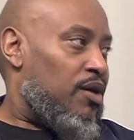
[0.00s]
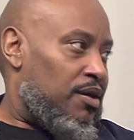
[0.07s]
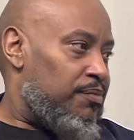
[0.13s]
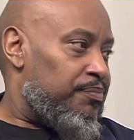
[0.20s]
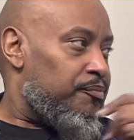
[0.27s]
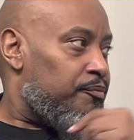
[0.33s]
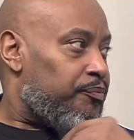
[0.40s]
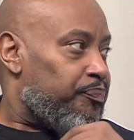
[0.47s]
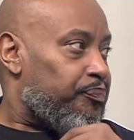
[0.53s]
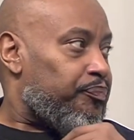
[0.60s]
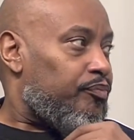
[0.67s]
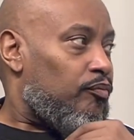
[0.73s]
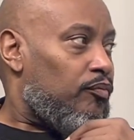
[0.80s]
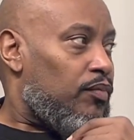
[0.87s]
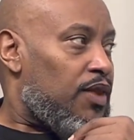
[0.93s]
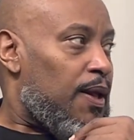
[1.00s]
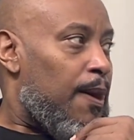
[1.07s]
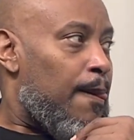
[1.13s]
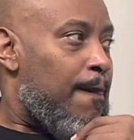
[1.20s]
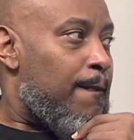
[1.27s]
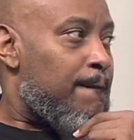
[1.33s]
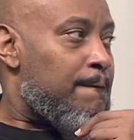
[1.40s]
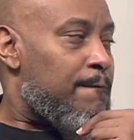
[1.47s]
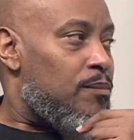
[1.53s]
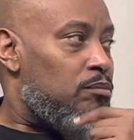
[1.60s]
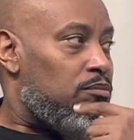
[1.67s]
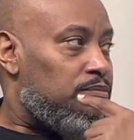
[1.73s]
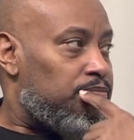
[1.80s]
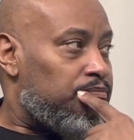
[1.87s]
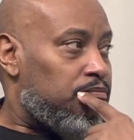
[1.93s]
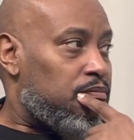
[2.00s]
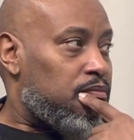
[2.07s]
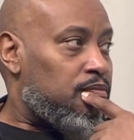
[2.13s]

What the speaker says: so wait a minute. So the